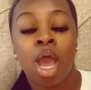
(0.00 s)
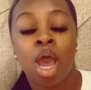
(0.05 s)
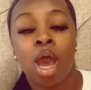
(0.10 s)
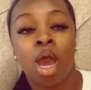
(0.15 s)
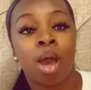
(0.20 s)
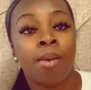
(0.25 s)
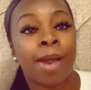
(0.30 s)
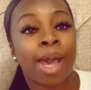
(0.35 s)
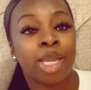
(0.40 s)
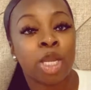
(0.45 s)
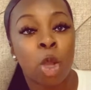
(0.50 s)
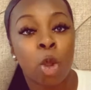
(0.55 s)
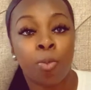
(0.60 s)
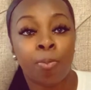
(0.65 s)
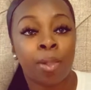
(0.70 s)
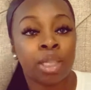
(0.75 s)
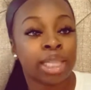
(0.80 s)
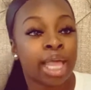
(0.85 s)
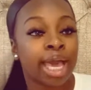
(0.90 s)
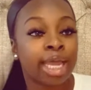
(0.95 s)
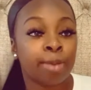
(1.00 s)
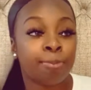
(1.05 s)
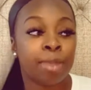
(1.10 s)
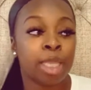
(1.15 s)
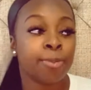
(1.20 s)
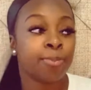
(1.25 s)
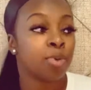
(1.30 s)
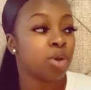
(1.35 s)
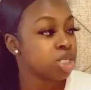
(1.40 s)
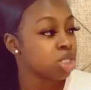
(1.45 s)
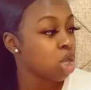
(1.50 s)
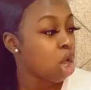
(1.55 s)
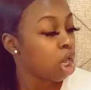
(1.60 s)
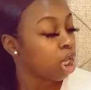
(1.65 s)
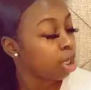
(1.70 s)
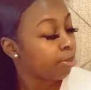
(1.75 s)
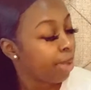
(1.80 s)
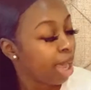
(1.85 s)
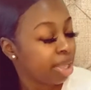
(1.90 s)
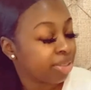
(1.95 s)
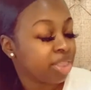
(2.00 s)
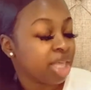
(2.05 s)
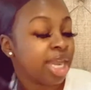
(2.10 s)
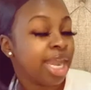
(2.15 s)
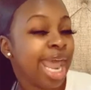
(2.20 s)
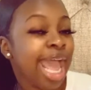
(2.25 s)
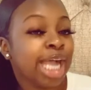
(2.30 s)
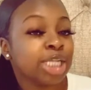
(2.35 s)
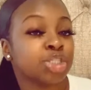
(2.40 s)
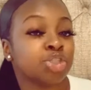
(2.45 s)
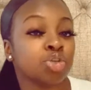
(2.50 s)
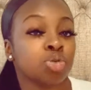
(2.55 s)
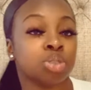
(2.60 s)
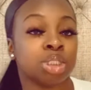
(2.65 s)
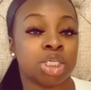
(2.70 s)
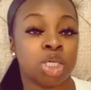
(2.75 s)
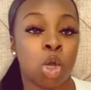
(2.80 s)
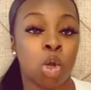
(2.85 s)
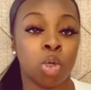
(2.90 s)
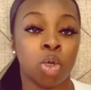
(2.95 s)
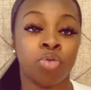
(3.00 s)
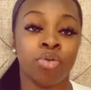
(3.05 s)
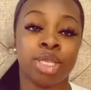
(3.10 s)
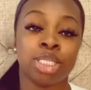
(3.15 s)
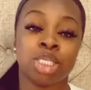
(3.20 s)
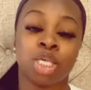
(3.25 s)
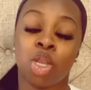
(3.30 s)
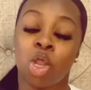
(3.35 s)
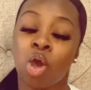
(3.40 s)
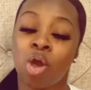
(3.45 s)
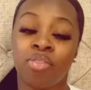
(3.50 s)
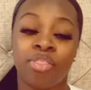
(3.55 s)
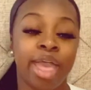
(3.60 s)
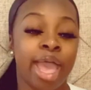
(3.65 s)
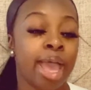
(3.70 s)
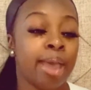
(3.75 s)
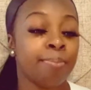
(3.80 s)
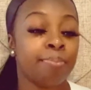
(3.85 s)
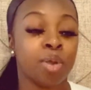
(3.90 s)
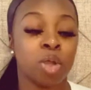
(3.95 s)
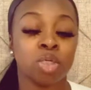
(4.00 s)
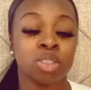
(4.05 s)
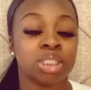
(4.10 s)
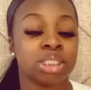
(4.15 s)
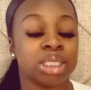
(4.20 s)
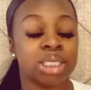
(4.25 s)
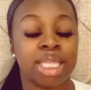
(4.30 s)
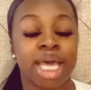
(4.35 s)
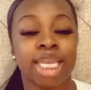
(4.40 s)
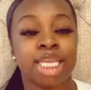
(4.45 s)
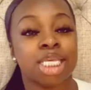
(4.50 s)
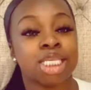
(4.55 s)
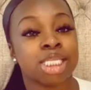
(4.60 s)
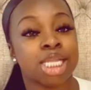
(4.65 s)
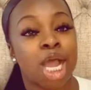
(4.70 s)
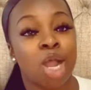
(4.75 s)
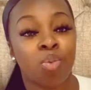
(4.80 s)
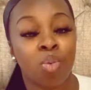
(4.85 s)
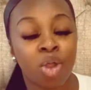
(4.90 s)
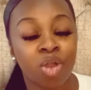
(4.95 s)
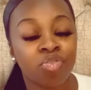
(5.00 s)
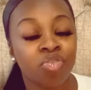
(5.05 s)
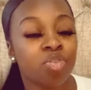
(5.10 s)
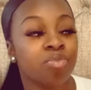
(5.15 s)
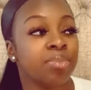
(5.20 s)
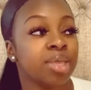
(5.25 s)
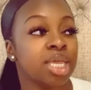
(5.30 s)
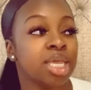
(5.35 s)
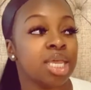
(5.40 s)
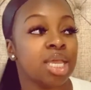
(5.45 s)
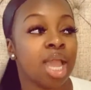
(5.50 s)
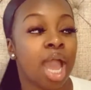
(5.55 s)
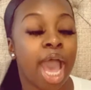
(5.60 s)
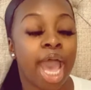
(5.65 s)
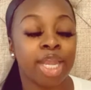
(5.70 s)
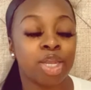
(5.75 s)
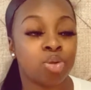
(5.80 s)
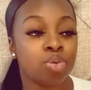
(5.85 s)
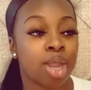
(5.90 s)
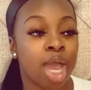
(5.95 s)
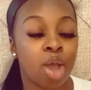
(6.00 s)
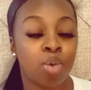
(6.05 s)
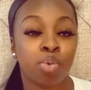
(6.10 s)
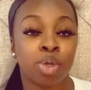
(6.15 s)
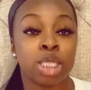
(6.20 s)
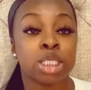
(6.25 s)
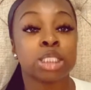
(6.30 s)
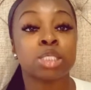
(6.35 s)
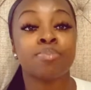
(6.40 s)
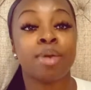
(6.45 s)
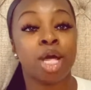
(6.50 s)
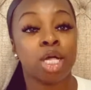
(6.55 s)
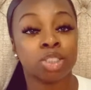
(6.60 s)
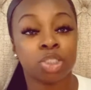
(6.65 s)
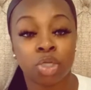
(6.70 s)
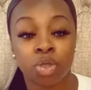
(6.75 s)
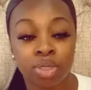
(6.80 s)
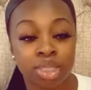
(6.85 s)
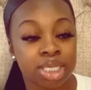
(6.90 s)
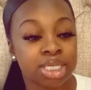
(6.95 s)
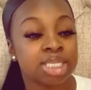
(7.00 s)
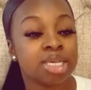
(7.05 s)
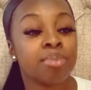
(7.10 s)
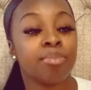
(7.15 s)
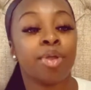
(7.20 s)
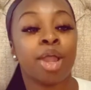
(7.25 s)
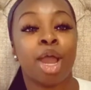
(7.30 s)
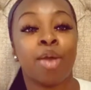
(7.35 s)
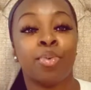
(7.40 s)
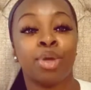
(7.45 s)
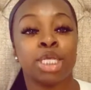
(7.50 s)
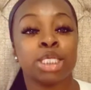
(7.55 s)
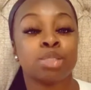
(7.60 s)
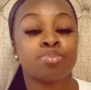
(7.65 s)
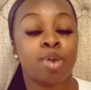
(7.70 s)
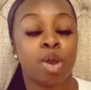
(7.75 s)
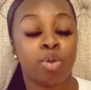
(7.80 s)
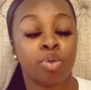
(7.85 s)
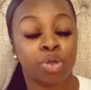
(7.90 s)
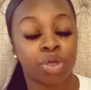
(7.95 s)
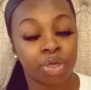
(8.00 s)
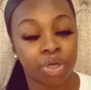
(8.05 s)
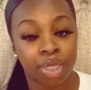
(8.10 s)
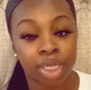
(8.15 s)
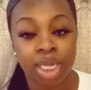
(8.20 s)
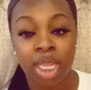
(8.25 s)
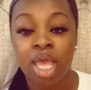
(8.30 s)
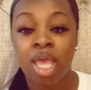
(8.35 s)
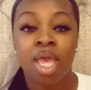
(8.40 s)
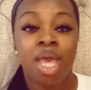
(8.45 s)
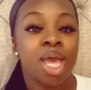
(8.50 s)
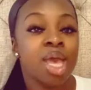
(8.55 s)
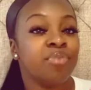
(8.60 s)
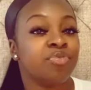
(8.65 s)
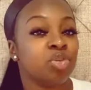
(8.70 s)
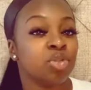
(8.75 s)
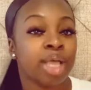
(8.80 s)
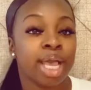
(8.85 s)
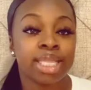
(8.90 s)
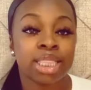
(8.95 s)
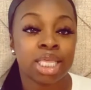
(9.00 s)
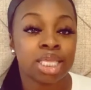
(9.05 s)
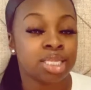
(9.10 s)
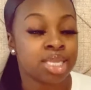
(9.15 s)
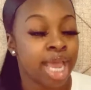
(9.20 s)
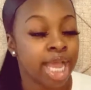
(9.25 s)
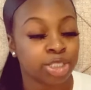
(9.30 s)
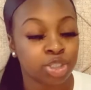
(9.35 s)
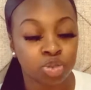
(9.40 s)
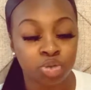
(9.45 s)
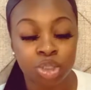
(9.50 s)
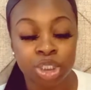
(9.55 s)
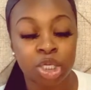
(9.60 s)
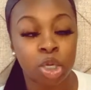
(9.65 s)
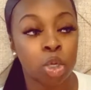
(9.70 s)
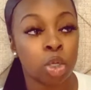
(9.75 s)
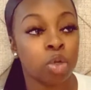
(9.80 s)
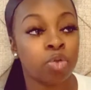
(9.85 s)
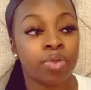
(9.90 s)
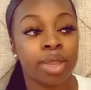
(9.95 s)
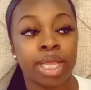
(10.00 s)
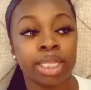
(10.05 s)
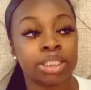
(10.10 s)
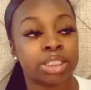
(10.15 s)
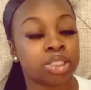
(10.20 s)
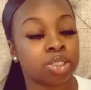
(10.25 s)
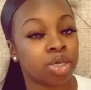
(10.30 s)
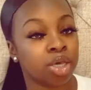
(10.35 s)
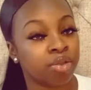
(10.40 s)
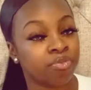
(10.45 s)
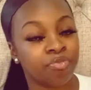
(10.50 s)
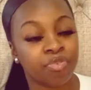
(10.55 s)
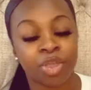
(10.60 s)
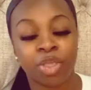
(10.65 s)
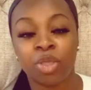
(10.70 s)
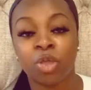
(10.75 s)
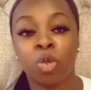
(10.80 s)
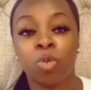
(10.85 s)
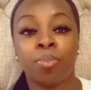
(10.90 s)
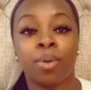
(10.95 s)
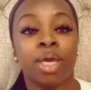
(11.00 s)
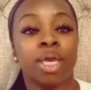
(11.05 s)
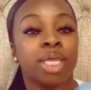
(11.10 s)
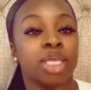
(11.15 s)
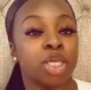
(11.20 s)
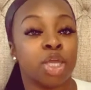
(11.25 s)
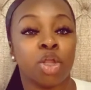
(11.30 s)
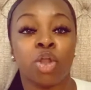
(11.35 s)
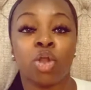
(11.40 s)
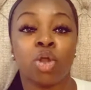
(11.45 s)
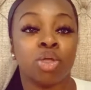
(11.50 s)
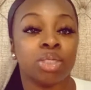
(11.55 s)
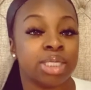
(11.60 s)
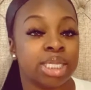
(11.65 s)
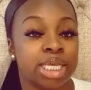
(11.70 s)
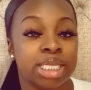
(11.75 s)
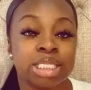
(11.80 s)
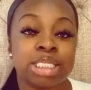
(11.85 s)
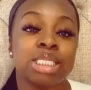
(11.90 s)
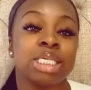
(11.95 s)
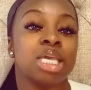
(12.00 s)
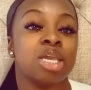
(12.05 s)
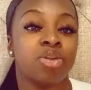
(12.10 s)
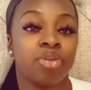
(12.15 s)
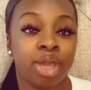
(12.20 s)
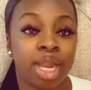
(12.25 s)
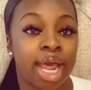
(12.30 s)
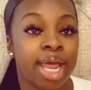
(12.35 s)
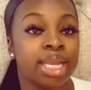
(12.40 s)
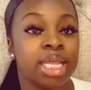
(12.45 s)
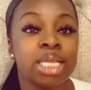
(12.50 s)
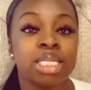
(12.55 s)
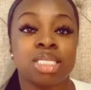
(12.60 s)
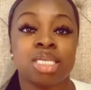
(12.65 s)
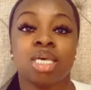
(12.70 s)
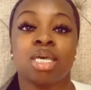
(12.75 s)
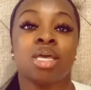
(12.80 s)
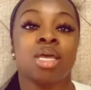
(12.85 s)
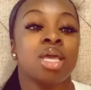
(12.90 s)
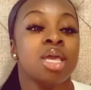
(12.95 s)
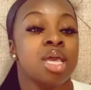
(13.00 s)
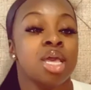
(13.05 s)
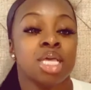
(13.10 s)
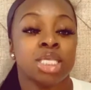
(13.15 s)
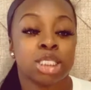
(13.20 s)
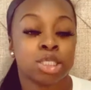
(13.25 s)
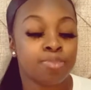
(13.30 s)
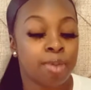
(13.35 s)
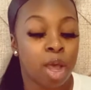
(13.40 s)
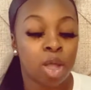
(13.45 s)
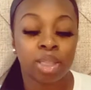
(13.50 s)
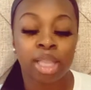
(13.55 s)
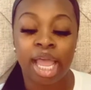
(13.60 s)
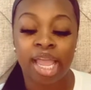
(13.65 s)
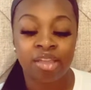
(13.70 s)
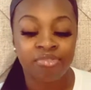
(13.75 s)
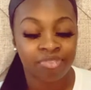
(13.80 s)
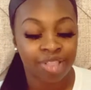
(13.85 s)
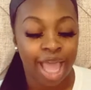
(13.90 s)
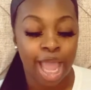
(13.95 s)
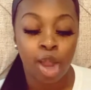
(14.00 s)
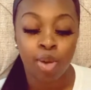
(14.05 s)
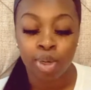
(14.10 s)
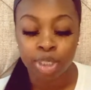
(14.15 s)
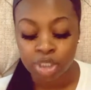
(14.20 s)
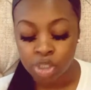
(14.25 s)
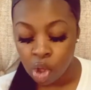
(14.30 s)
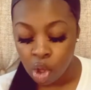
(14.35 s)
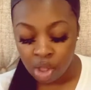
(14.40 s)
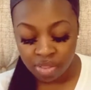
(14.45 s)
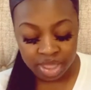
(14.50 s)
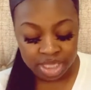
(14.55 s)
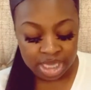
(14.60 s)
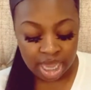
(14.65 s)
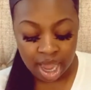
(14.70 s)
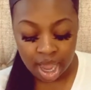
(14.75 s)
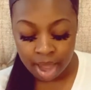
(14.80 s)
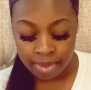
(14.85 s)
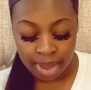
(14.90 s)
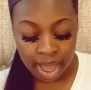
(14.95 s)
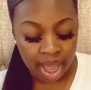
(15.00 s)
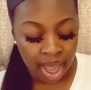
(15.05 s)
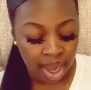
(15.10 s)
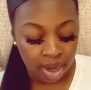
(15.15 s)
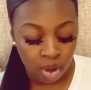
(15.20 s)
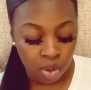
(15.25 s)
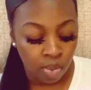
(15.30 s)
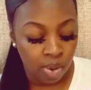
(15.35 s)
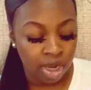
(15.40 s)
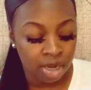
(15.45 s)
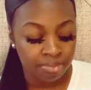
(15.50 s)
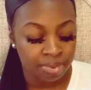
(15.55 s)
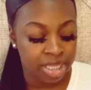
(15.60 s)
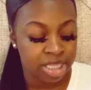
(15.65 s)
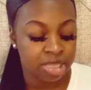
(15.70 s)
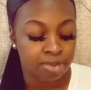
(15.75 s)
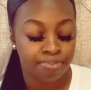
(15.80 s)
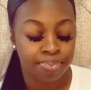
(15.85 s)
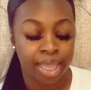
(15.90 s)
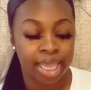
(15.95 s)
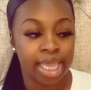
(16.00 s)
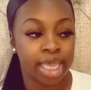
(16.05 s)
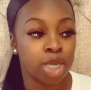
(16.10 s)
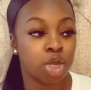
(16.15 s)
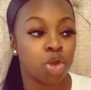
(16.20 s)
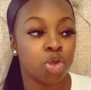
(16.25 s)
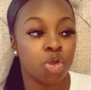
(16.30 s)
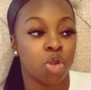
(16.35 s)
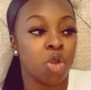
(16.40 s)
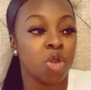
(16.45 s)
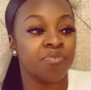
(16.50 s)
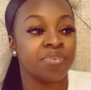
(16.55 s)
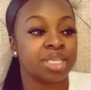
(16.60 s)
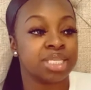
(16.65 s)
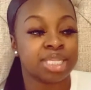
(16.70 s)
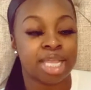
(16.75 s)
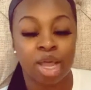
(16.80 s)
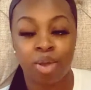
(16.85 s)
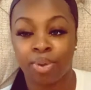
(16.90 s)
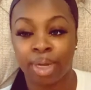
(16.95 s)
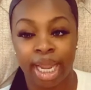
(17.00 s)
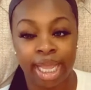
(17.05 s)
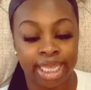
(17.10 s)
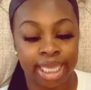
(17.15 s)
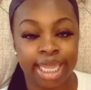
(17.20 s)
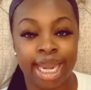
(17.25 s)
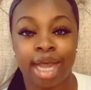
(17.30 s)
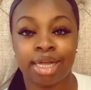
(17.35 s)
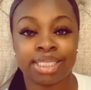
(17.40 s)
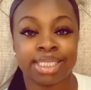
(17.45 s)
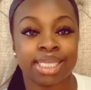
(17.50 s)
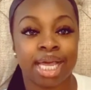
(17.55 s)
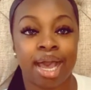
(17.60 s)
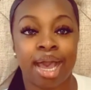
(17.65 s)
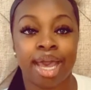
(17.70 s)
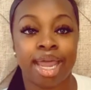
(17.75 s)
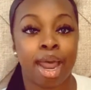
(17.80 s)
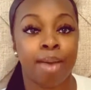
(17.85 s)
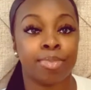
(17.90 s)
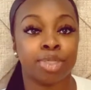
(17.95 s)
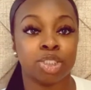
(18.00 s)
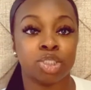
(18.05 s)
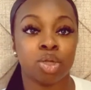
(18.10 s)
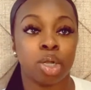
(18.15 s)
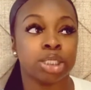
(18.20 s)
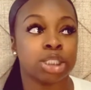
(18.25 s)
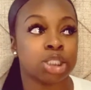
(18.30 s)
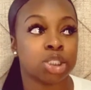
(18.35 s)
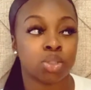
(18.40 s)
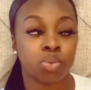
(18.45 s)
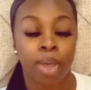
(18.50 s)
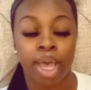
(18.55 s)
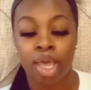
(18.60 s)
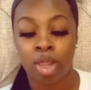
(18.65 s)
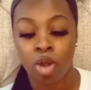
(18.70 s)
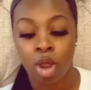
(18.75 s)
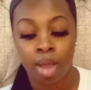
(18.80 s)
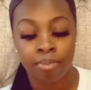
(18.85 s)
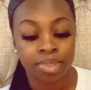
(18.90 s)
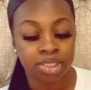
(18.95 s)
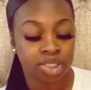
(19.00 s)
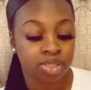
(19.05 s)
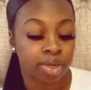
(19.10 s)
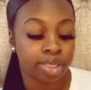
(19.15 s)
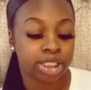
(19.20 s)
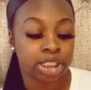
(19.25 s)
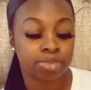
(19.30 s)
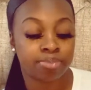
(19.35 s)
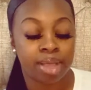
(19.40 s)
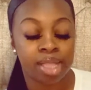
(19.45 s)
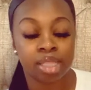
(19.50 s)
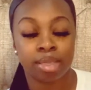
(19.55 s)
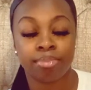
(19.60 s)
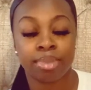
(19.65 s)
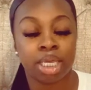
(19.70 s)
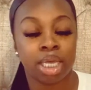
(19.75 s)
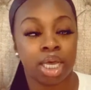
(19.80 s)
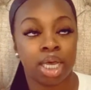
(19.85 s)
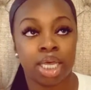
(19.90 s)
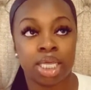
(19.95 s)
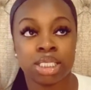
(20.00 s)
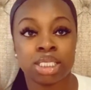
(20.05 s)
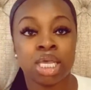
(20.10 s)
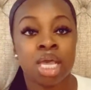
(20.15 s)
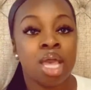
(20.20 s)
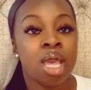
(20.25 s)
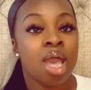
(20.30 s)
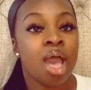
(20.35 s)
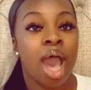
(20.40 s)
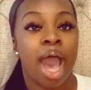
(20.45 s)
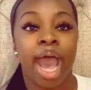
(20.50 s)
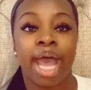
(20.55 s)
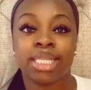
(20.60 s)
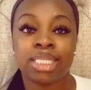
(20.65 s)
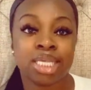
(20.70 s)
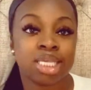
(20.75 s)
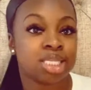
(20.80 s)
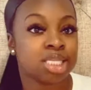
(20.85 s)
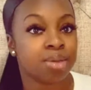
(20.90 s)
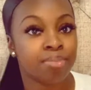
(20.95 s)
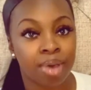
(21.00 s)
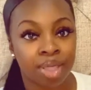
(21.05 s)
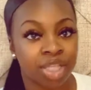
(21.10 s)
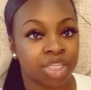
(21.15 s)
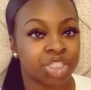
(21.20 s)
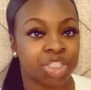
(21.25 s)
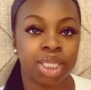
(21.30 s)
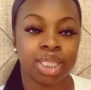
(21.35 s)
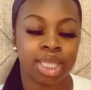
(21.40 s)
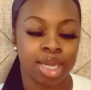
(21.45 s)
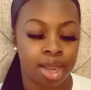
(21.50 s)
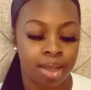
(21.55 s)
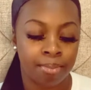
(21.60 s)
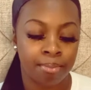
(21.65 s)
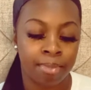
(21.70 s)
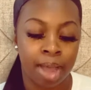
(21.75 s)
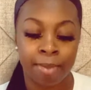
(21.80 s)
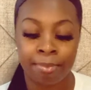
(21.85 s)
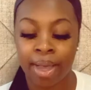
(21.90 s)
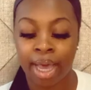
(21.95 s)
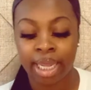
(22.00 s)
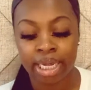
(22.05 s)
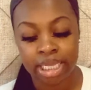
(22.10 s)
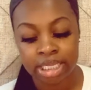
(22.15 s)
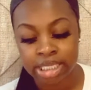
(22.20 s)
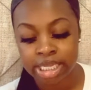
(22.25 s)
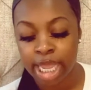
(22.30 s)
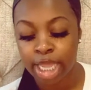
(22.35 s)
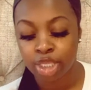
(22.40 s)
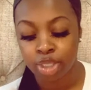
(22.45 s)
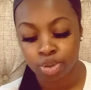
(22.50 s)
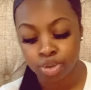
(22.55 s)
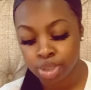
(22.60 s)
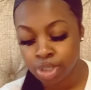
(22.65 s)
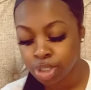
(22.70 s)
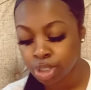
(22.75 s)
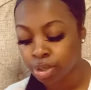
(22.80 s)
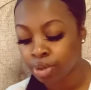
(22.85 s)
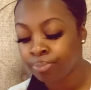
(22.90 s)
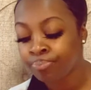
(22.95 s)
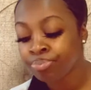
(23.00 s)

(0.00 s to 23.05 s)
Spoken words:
I know a lot of people is talking about the natural deodorants and all that. Personally, that does not work for me. I do not want to smell during the summer. I want to smell good. If you like the natural deodorants, good for you, but your girl needs Secret. I need to smell like flowers all the time. I don't want to be debating or nervous that when I get outside, I'm going to start sweating or I'm going to start smelling because I did some other shit that my body is not used to.